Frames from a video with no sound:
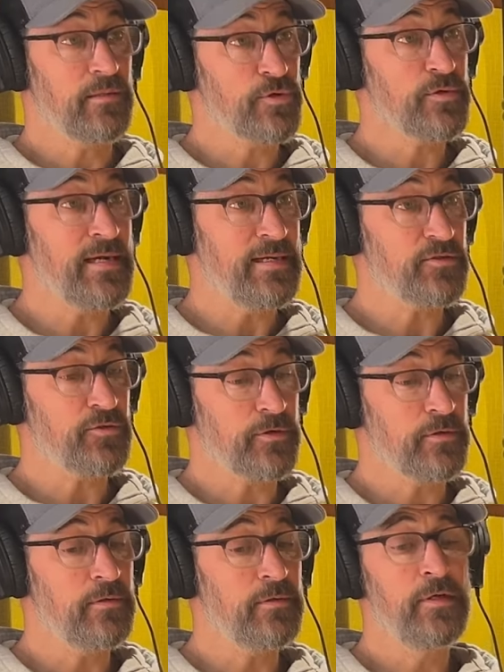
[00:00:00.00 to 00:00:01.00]
learn that
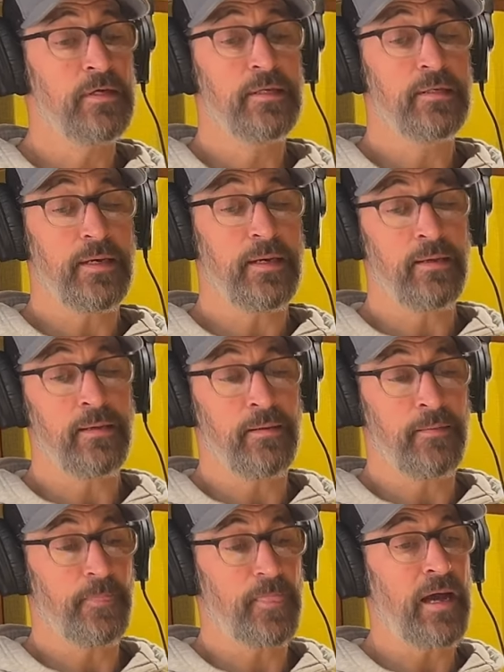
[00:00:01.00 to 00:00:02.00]
circle.
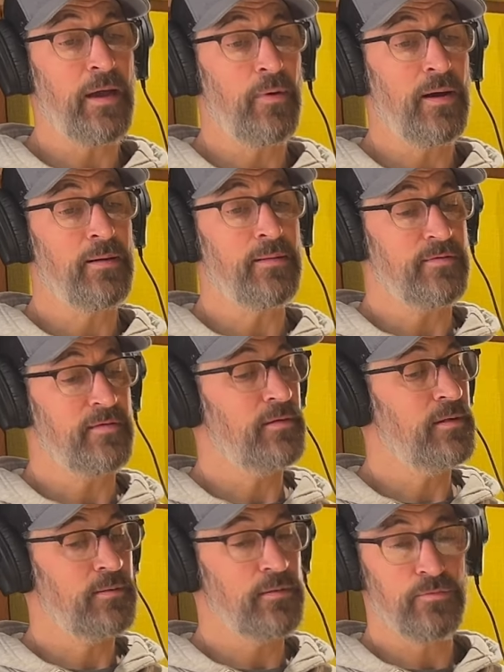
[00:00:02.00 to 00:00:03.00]
And I want
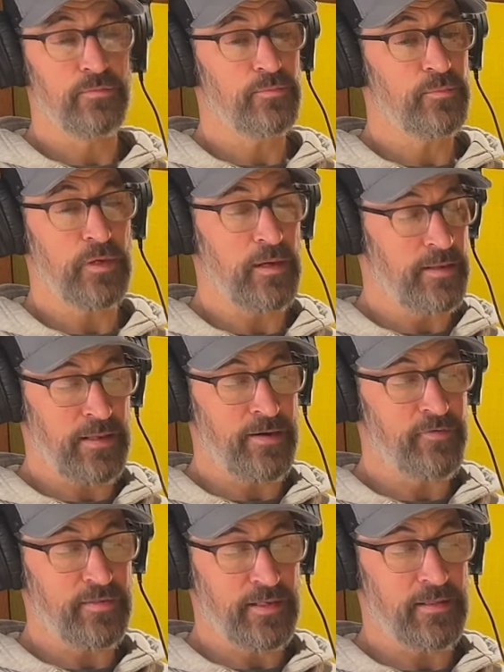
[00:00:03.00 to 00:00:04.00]

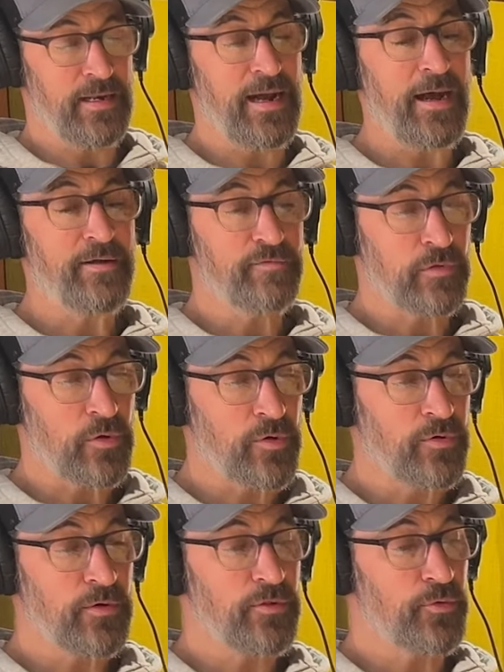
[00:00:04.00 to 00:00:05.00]
everything that I've
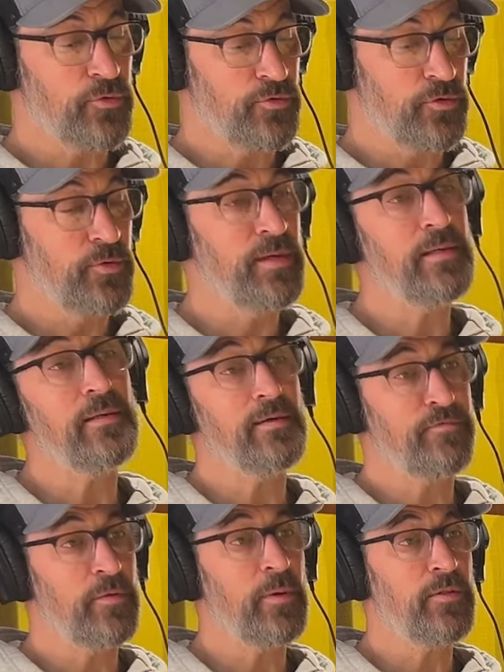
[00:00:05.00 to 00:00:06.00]
learned through doing and
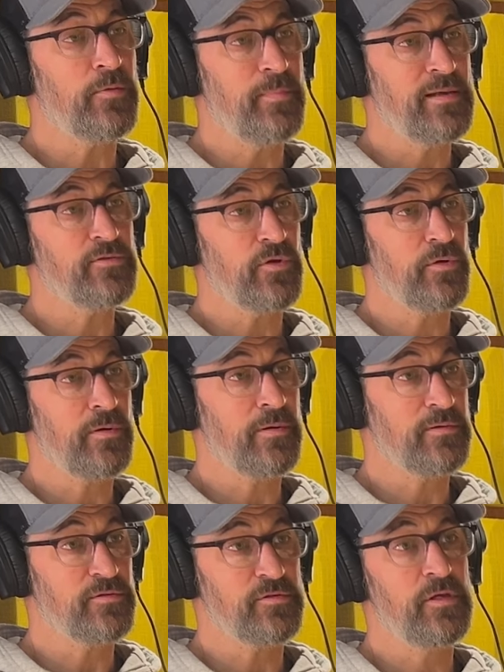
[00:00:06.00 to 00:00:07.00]
from other
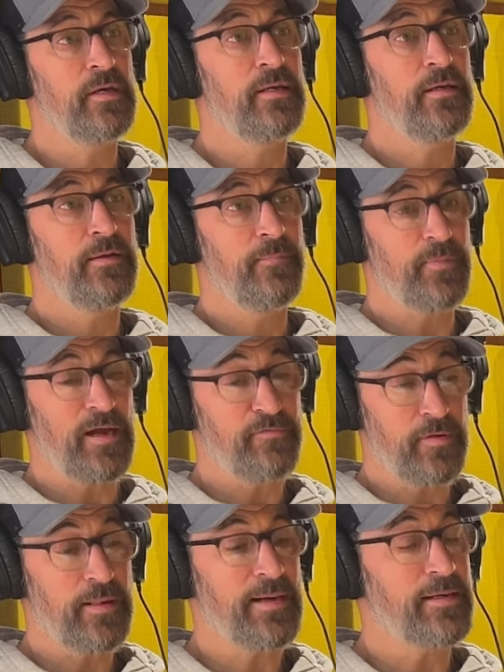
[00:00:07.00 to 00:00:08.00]
mentors. I
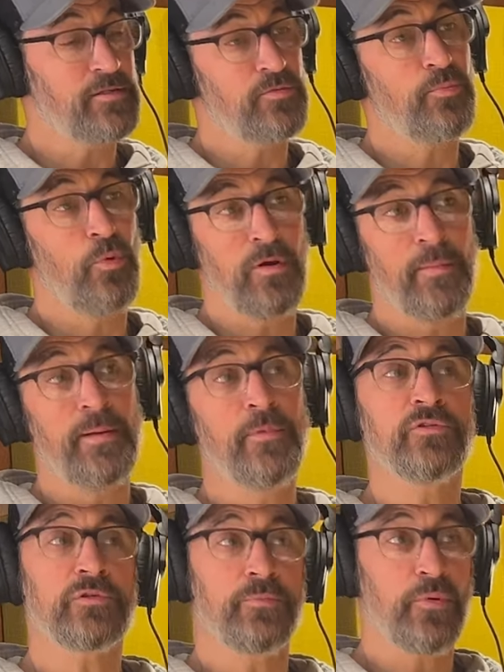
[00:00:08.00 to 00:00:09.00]
feel like it's one of my
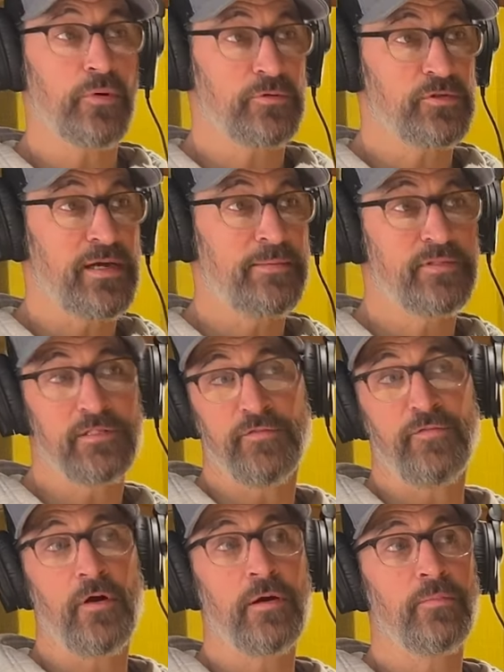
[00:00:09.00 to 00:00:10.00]
most important jobs as a
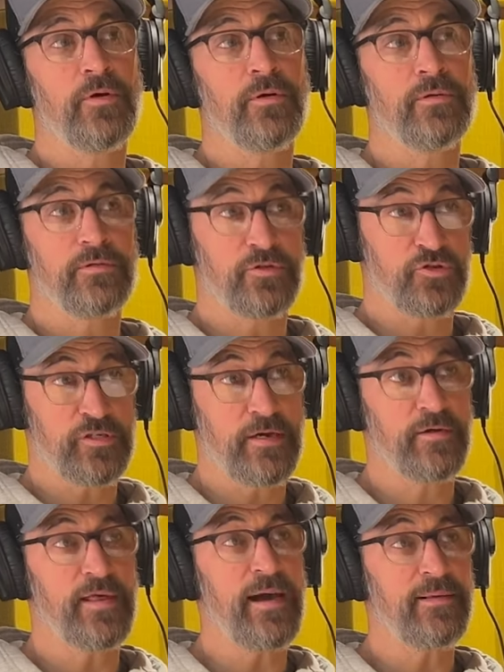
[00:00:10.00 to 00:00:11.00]
farmer to
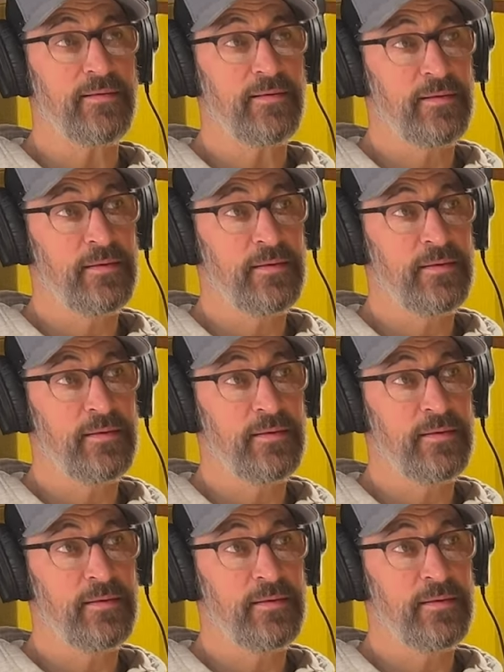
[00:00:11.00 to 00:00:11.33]
share that